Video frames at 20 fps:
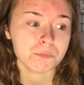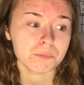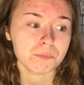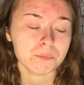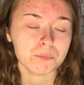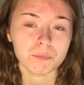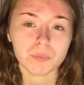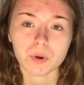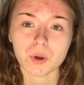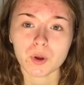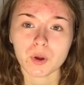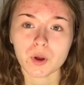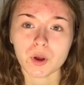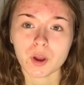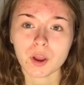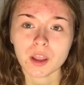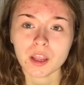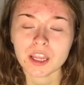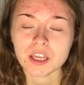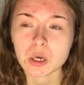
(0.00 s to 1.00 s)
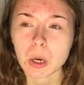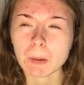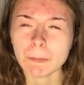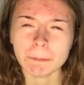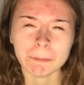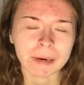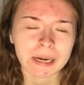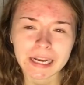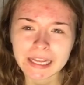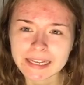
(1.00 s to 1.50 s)
But he
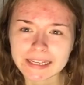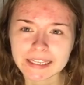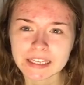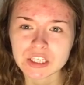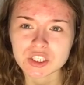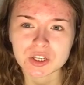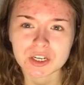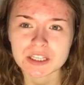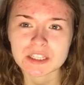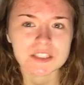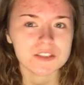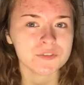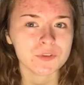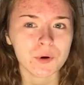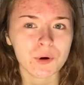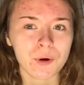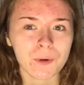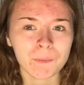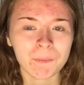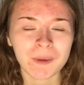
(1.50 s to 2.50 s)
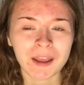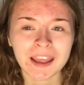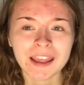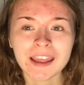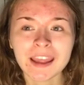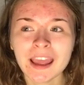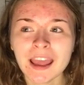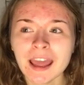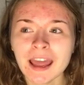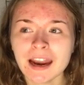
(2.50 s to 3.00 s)
completely transformed me.
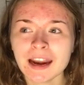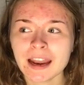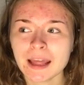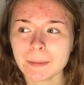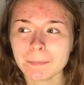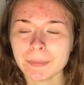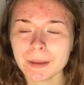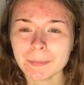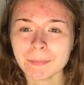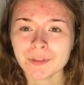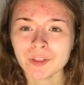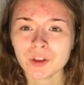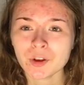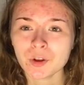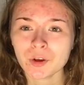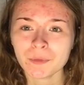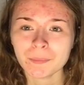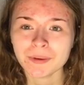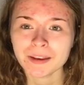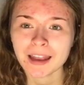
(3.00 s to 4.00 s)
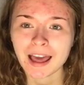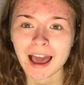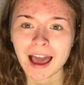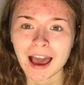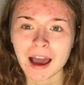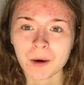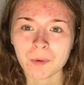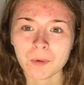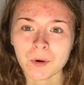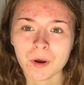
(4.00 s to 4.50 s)
Like, people that know me
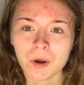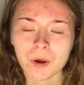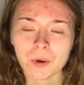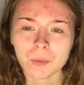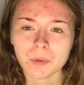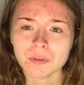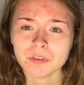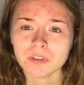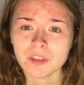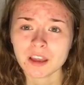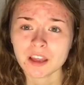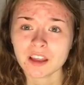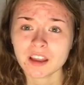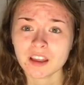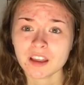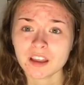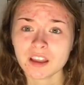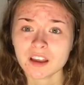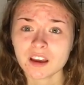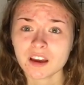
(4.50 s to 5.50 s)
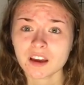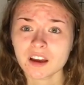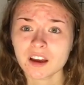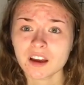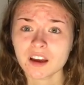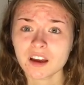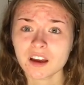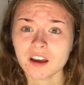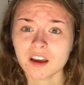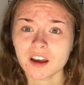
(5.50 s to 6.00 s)
now would think,
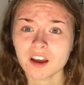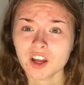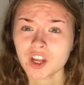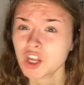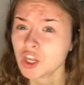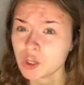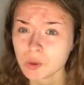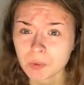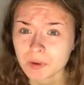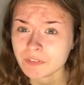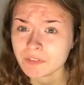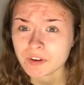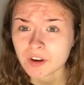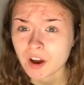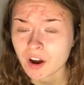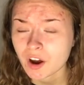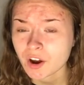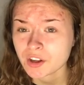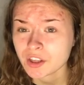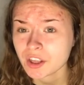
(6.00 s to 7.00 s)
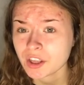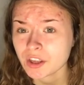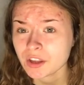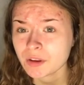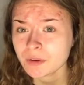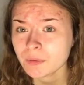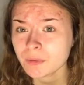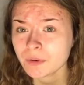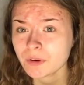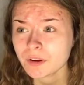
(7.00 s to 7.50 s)
who even are
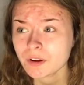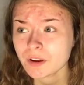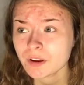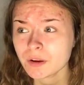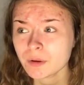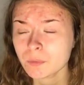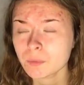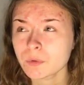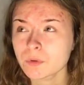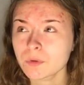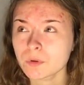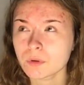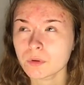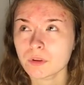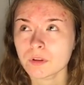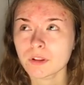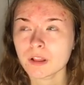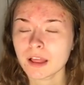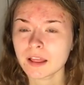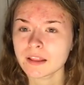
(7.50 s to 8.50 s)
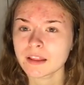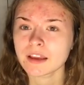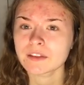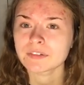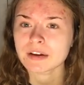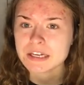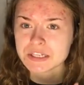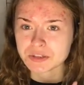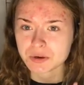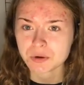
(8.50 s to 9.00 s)
you? Like, if
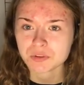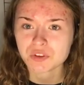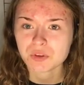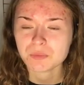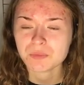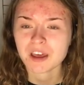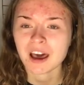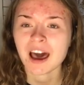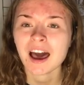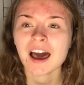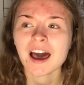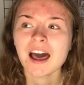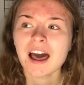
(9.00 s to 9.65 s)
I told them that.